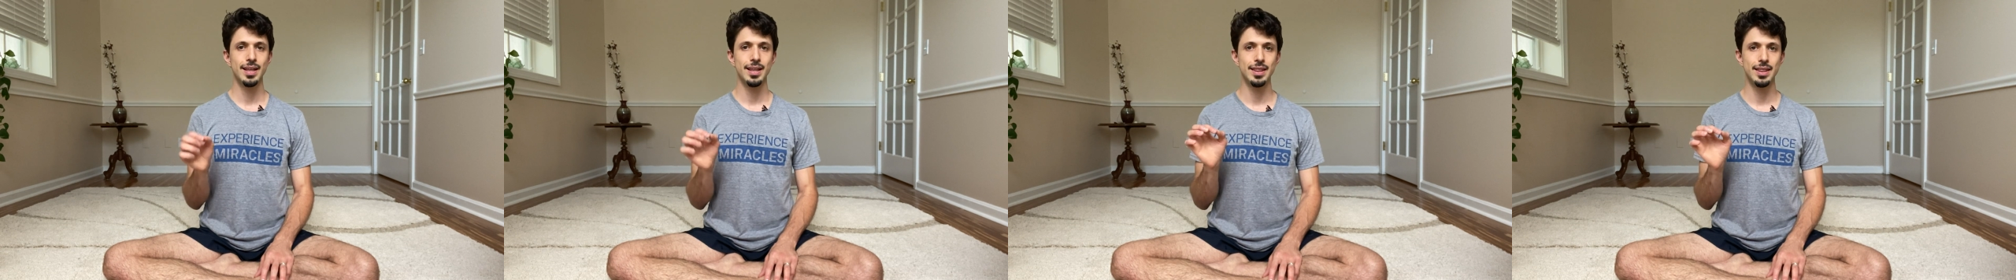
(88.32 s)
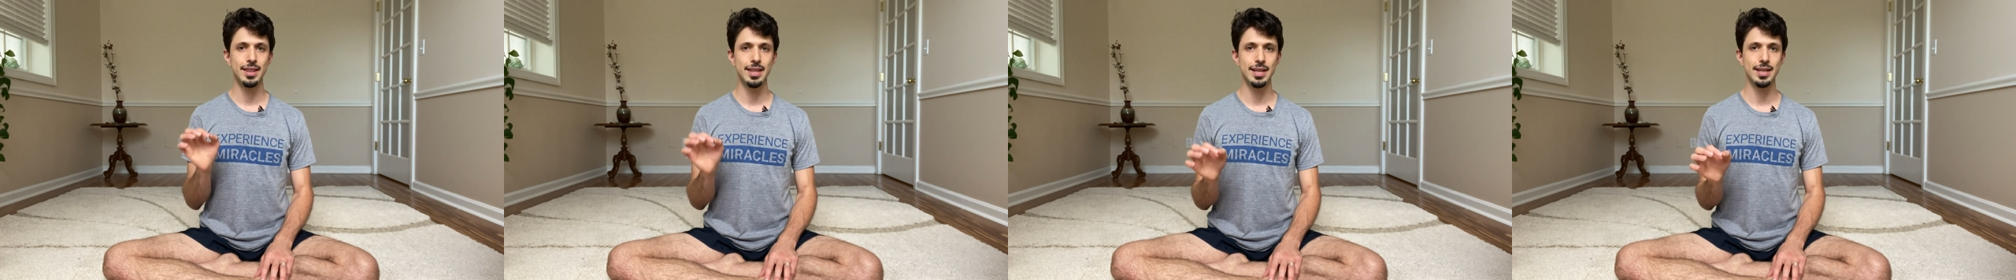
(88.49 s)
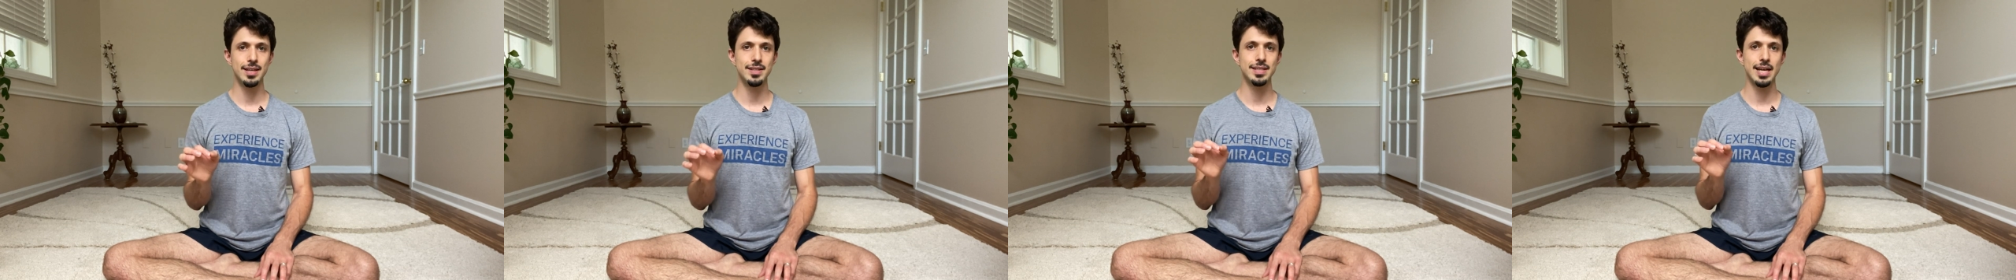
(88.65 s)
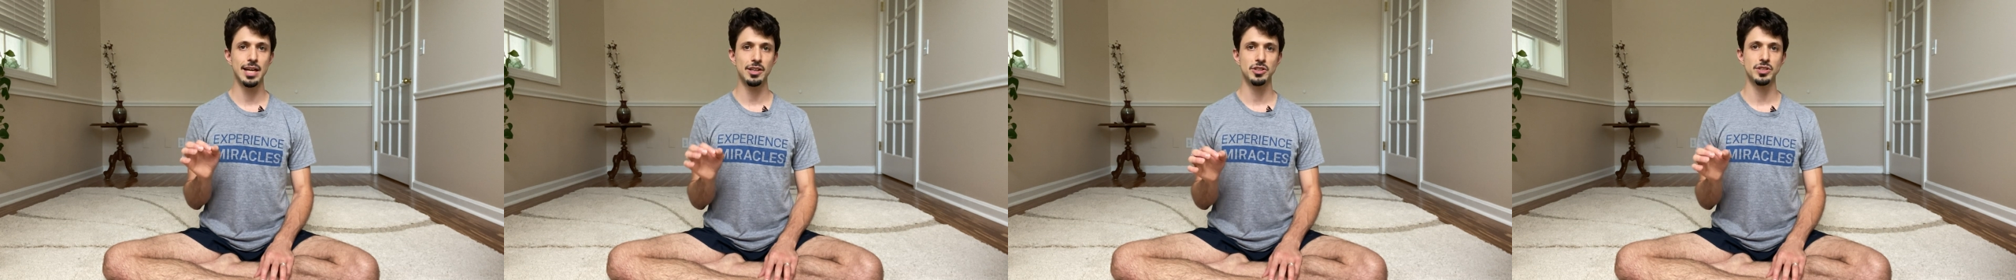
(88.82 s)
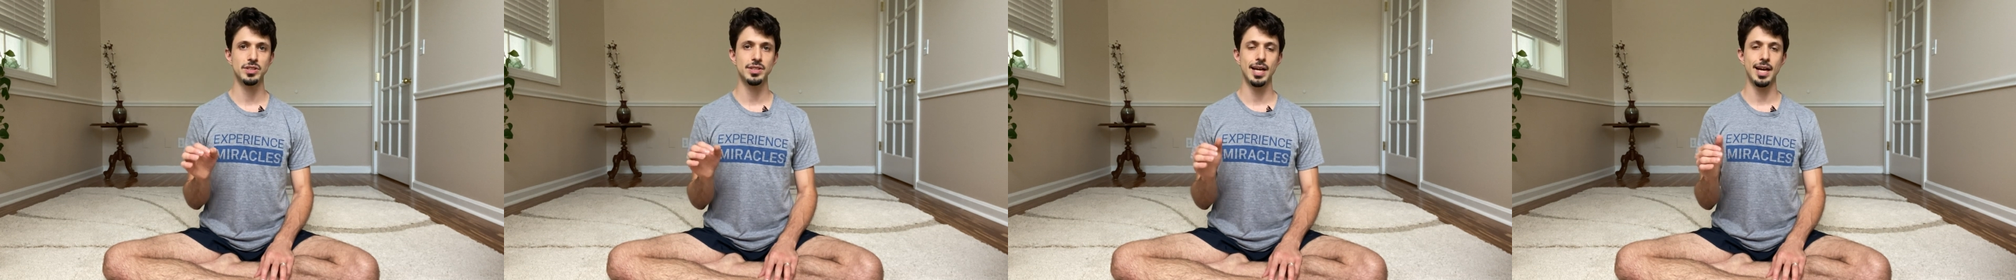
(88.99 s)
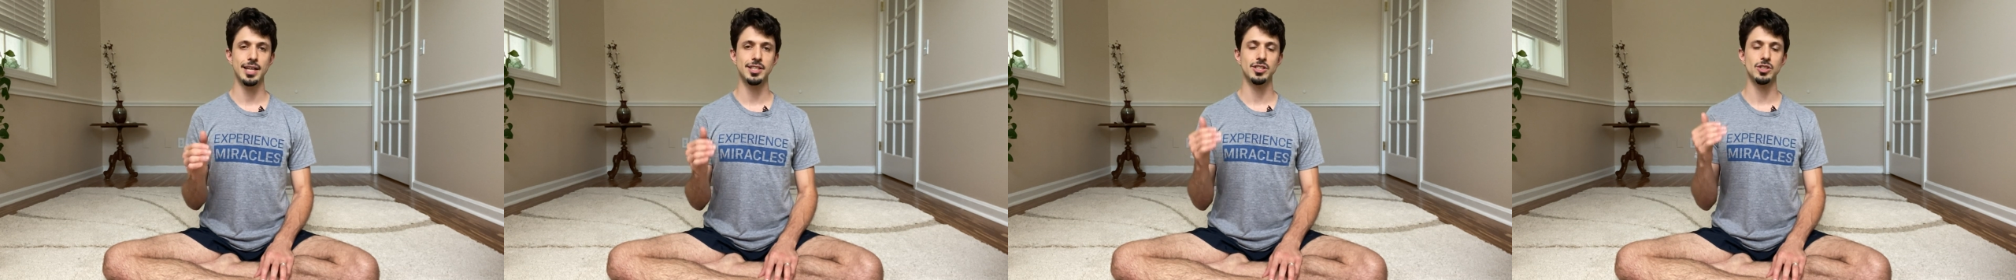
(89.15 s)
these
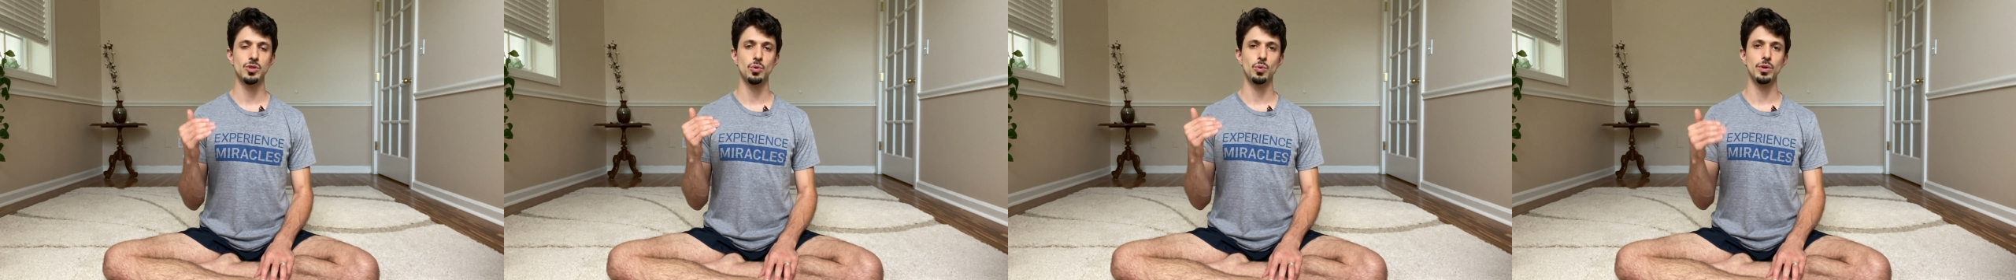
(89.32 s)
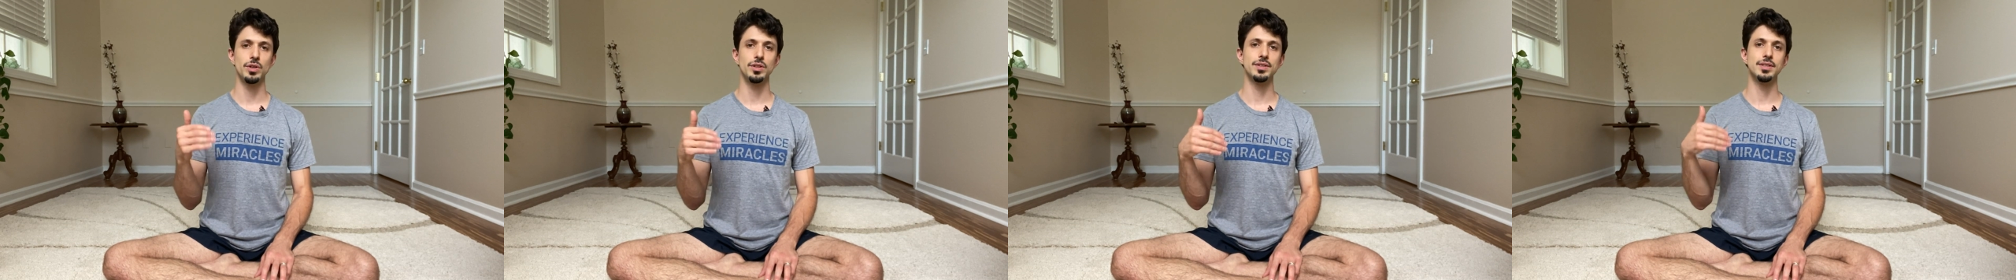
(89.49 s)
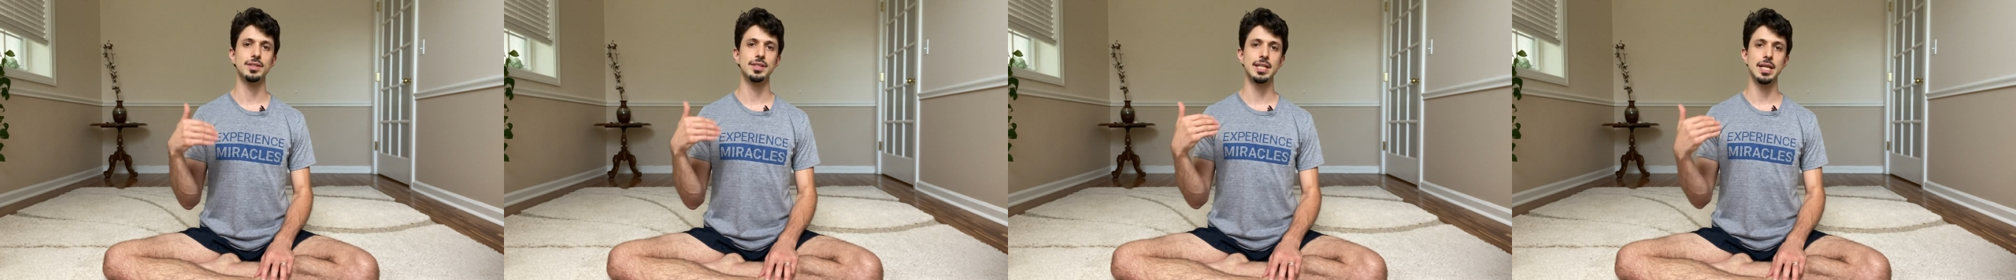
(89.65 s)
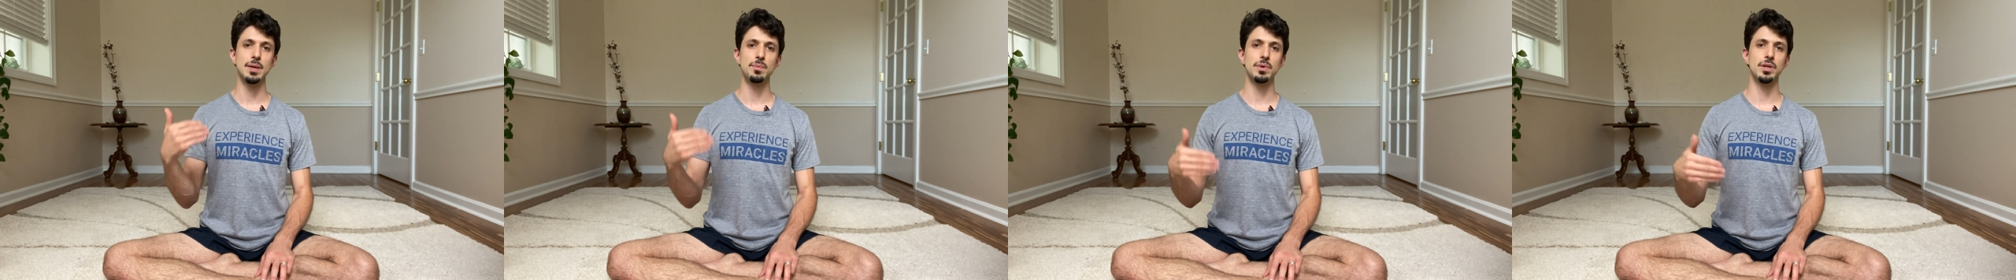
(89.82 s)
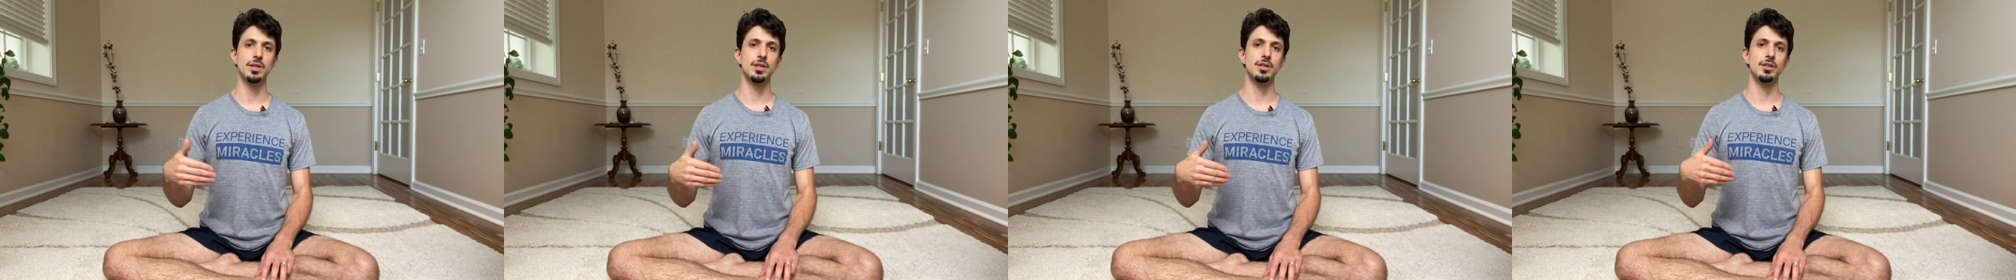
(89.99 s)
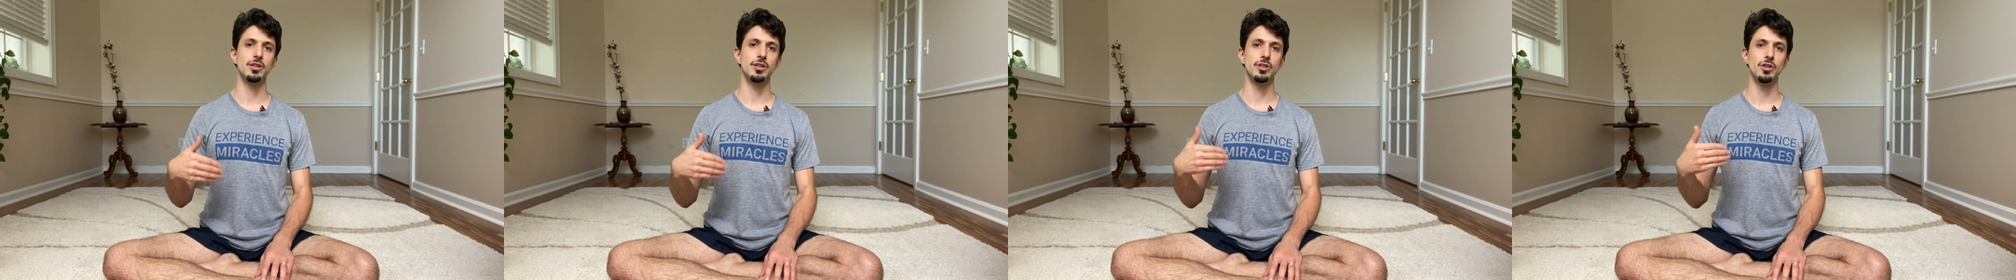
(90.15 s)
exercises will
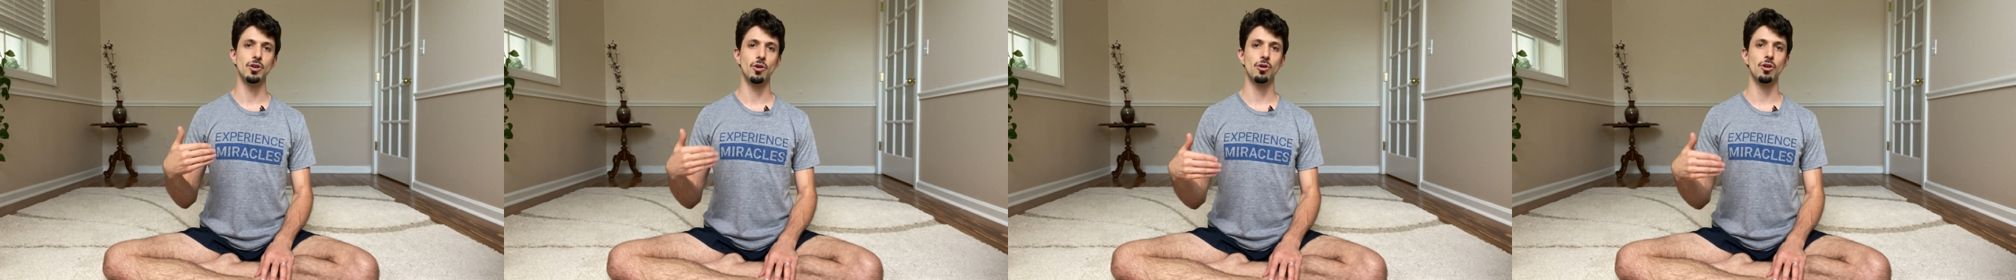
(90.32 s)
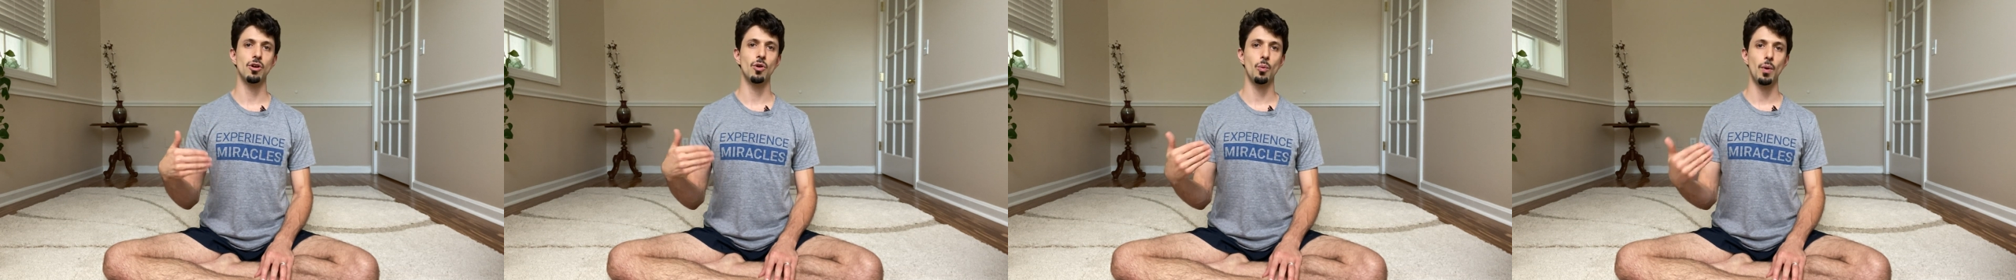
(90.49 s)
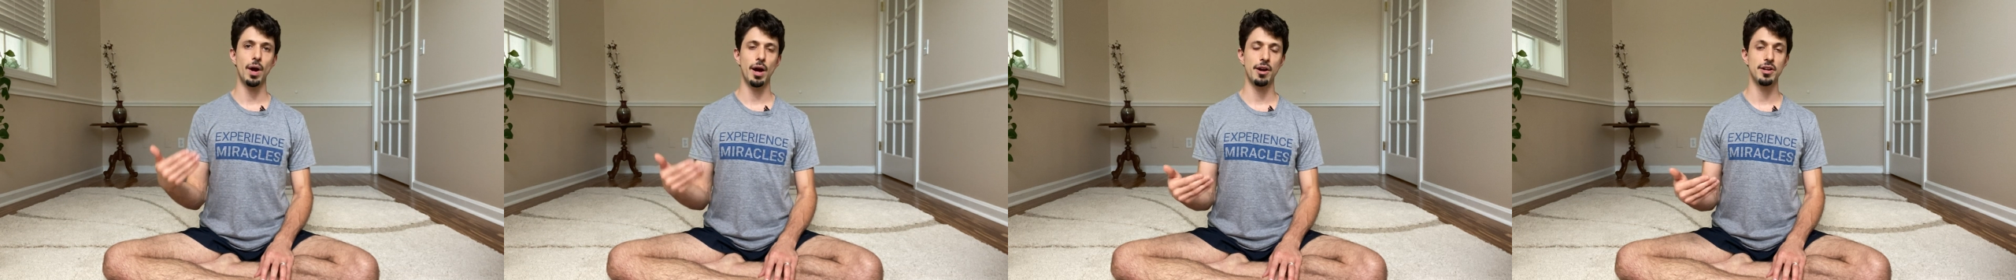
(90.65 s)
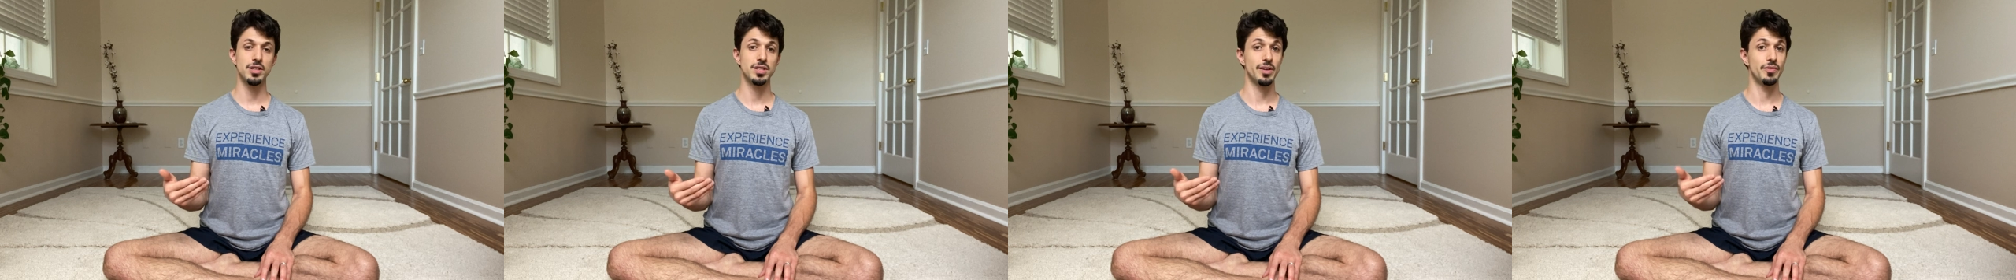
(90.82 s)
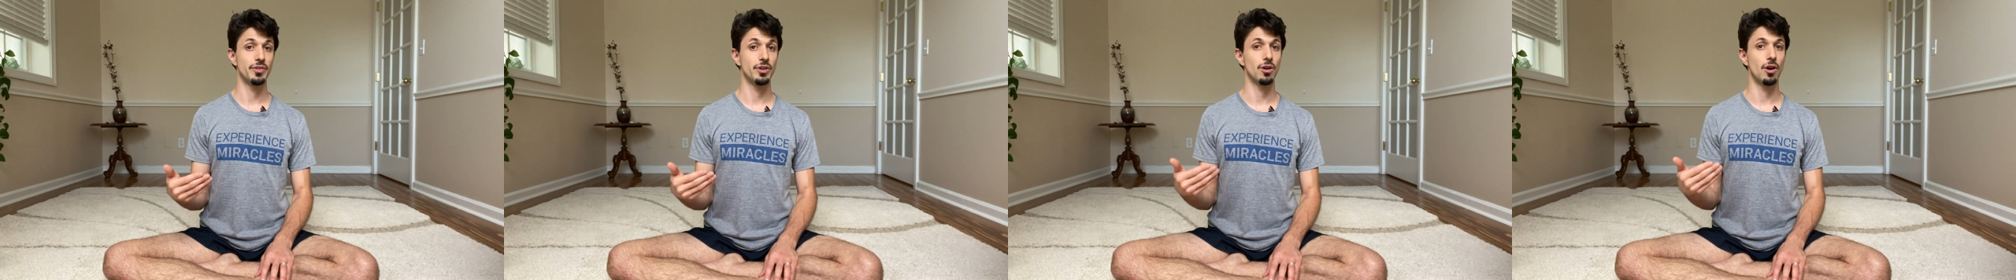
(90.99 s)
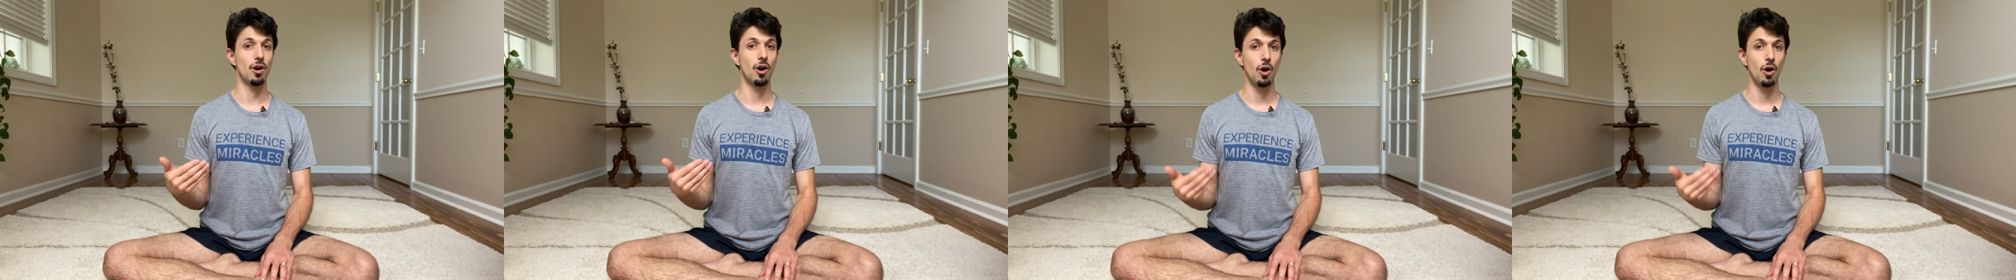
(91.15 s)
deepen your awareness of your